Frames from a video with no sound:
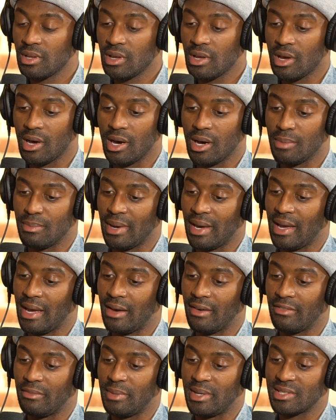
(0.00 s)
I have
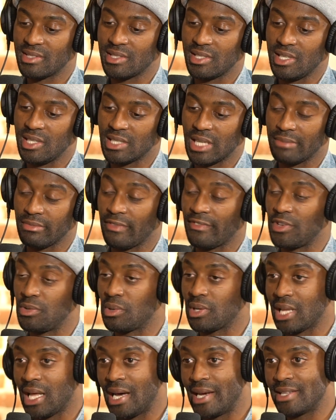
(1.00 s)
mentees. I have a few
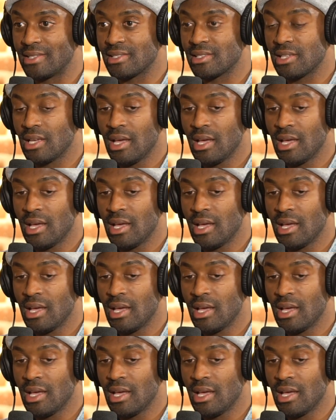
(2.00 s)
clients.